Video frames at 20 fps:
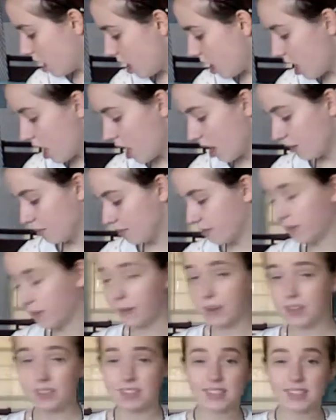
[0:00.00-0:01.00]
For
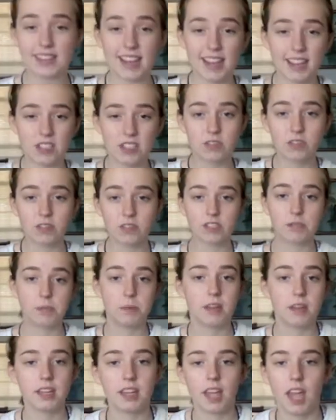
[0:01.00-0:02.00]
what's next for
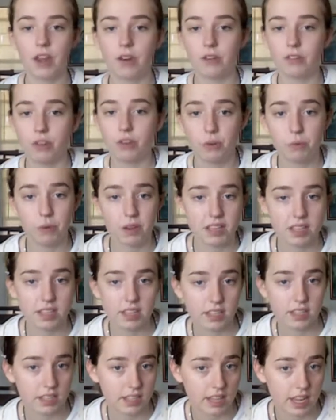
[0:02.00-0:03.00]
spinning, I don't know what
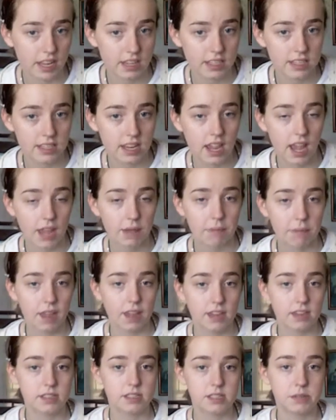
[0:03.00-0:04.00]
yet. I
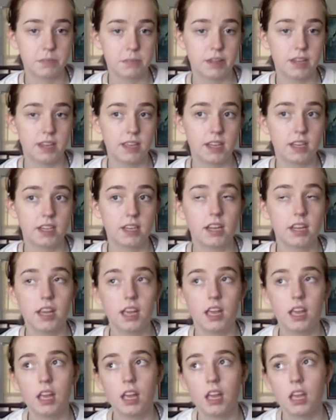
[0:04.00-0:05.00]
might spin.
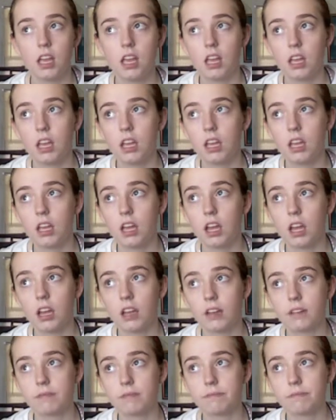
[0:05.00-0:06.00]

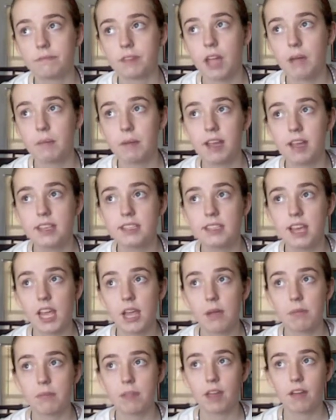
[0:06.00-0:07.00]
I might dye
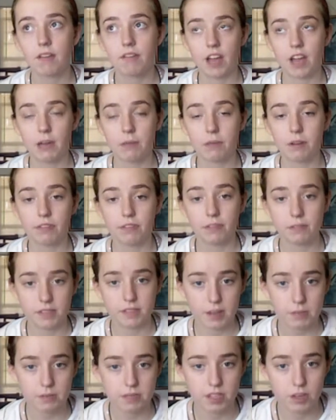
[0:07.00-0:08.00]
up that fiber from
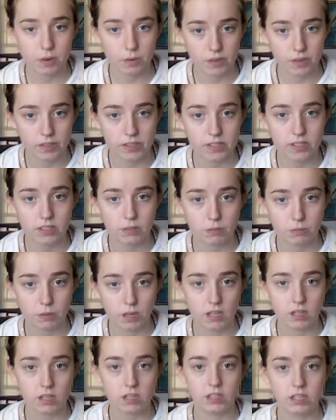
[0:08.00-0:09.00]
Deb C Quilts as
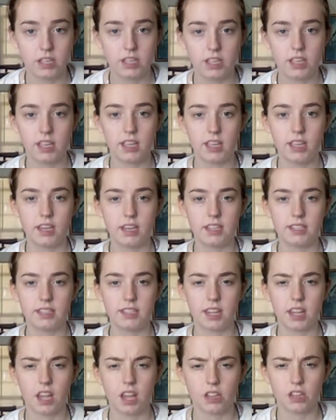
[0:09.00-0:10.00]
well. It is
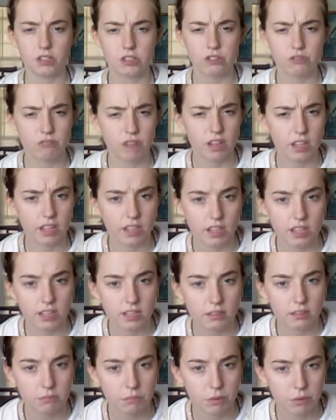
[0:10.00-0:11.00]
a
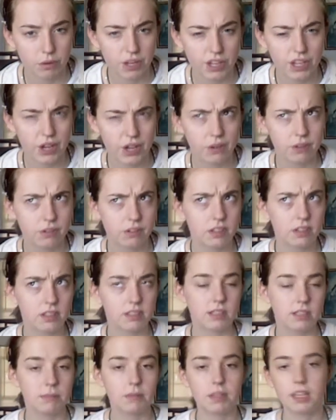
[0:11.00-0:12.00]
Australian merino or
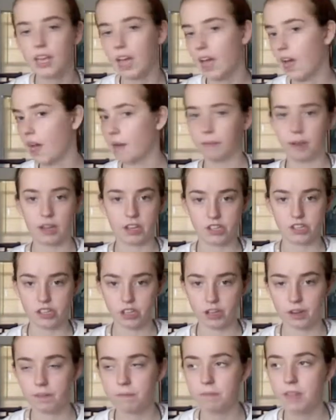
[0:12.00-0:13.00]
something. I'm not sure.